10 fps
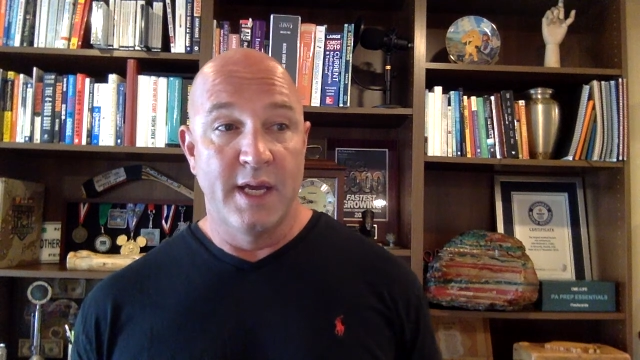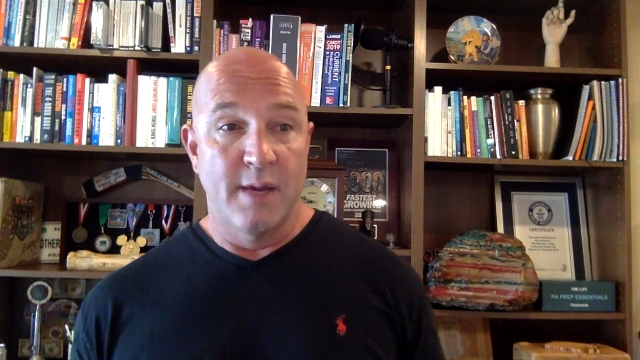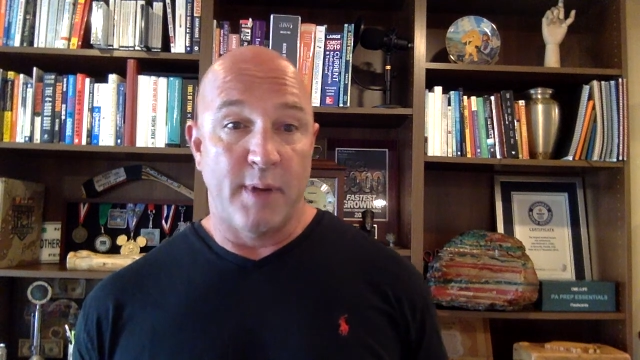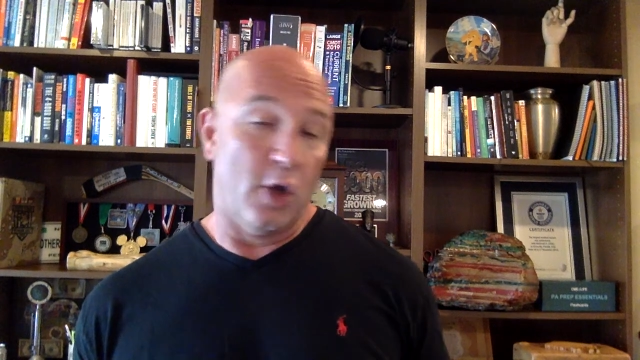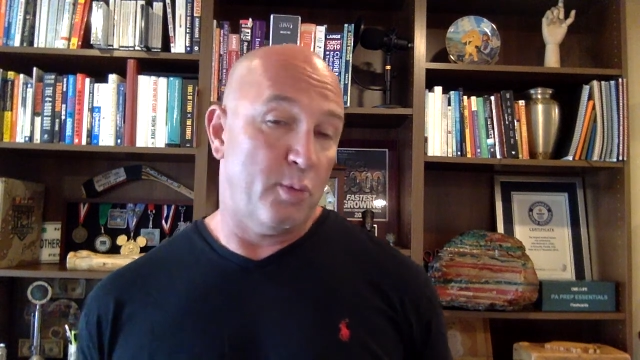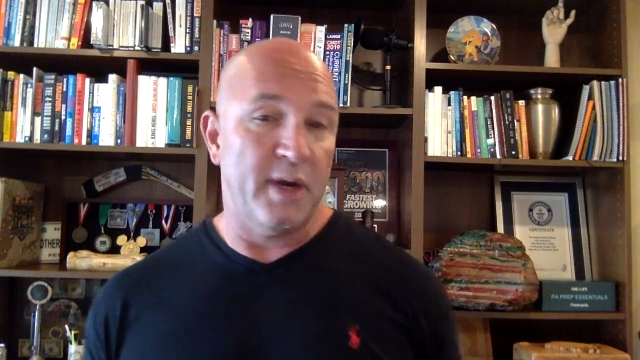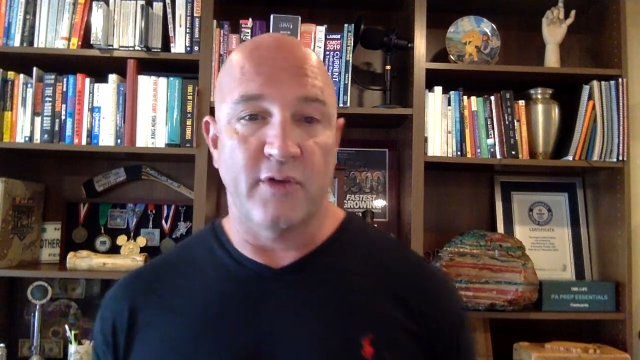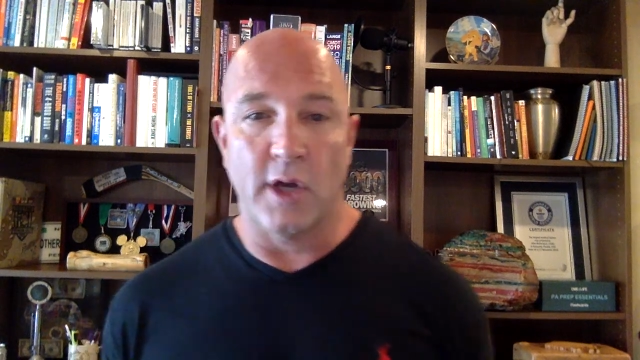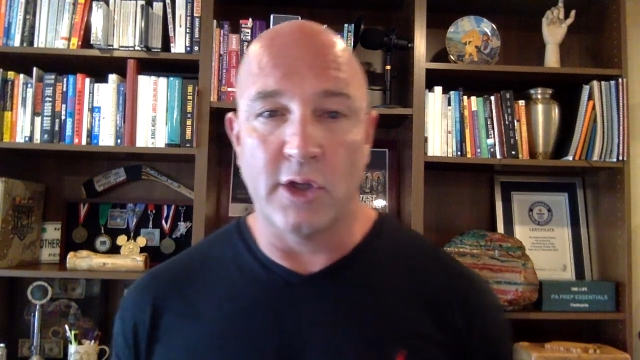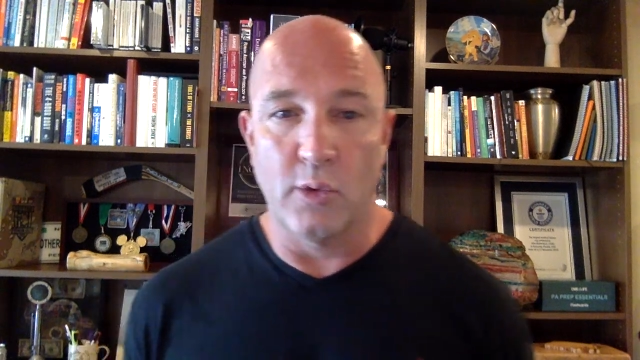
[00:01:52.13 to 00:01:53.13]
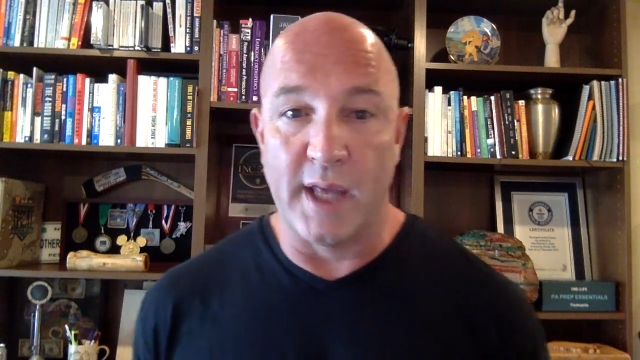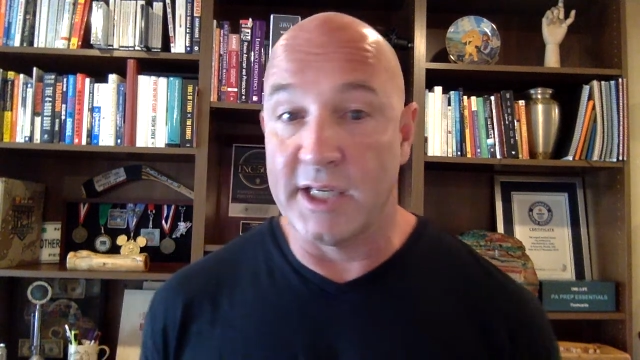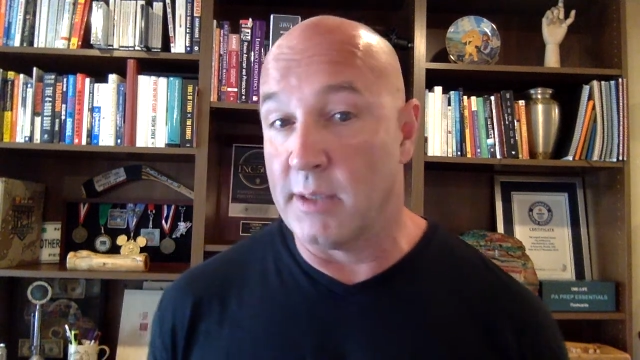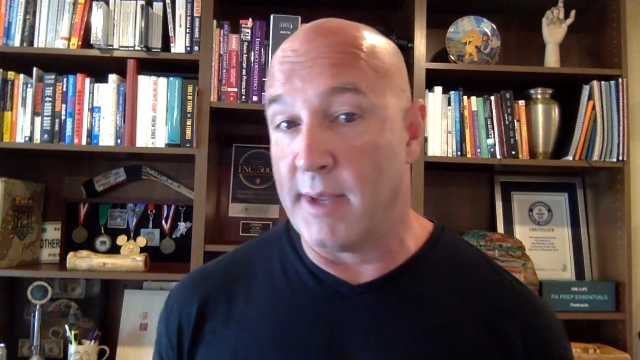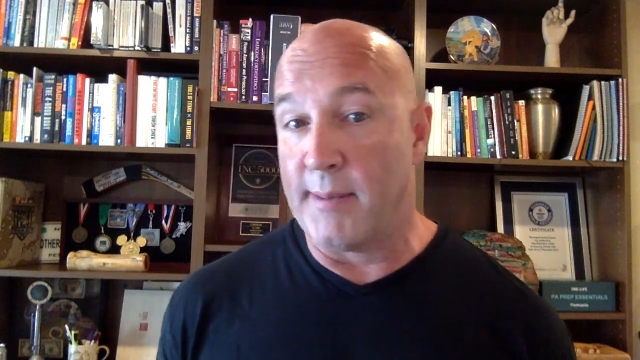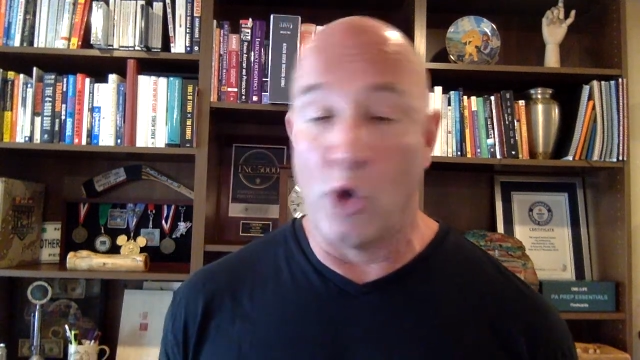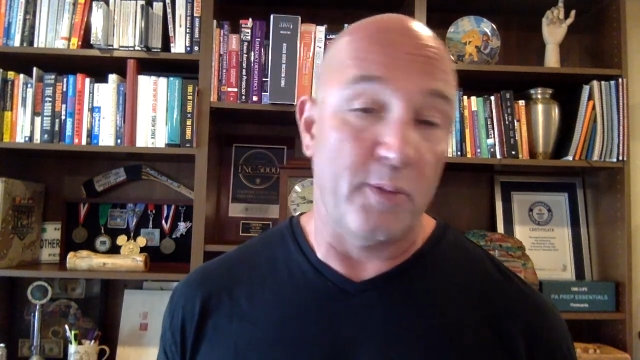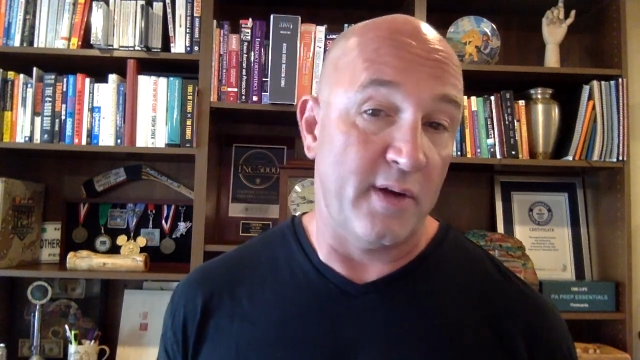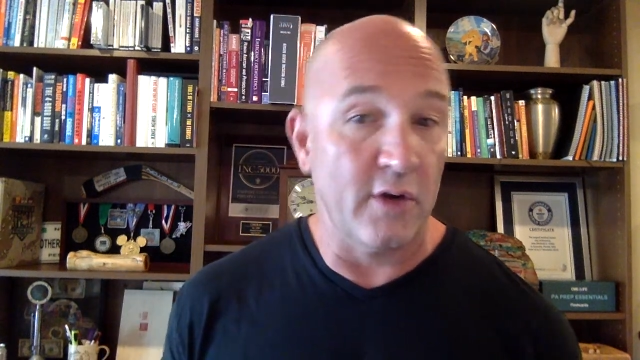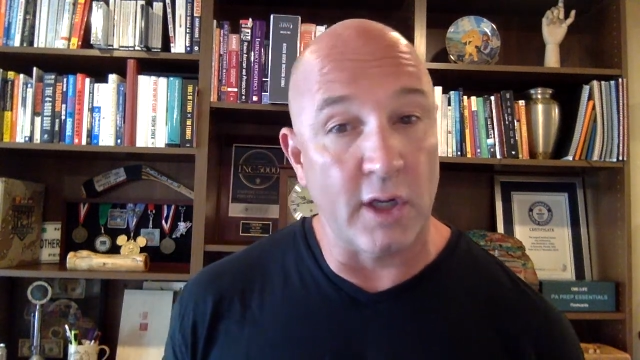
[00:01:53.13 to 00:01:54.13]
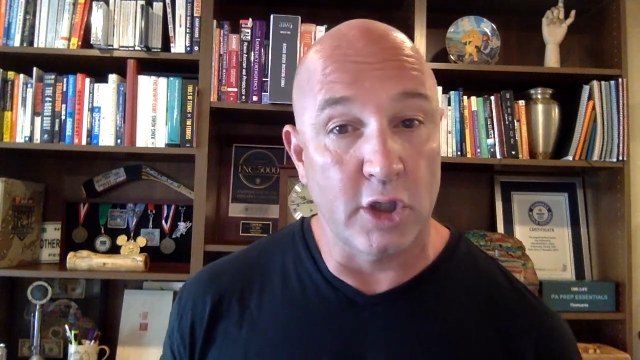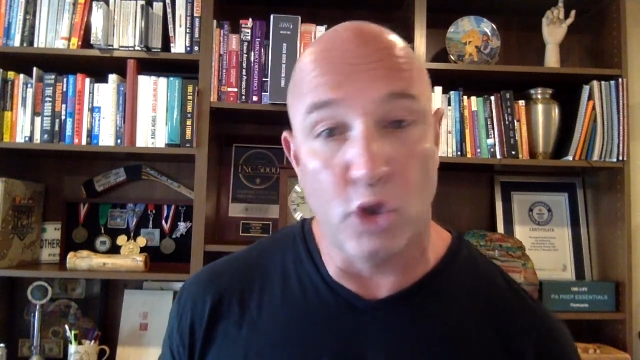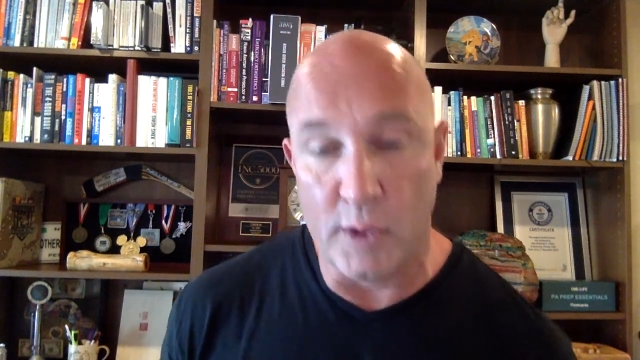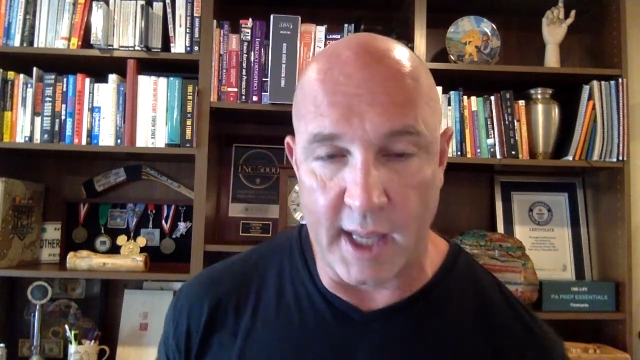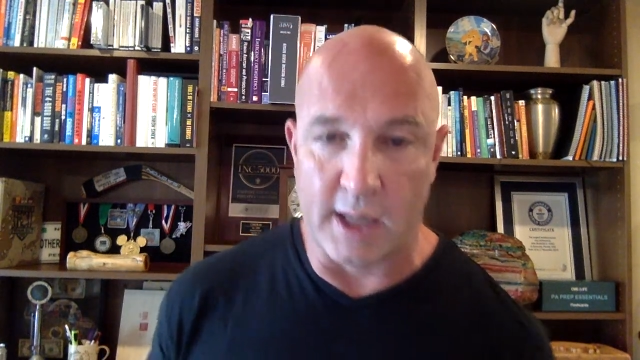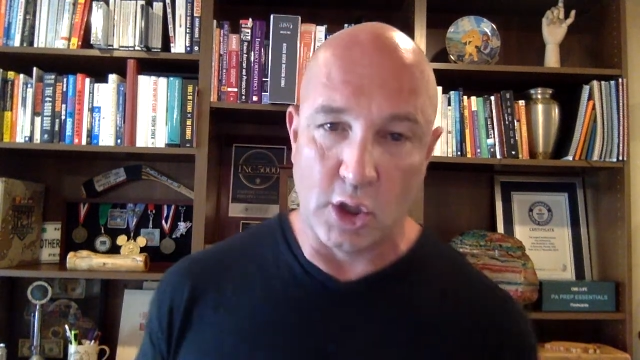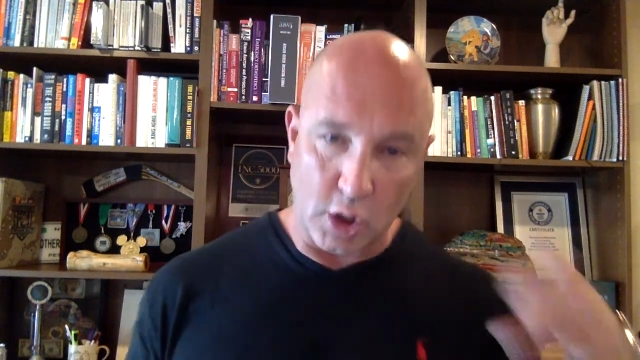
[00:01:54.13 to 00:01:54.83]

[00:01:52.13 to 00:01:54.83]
but I hope I never talk to you again. I said, ma'am, I hope I never talk to you again.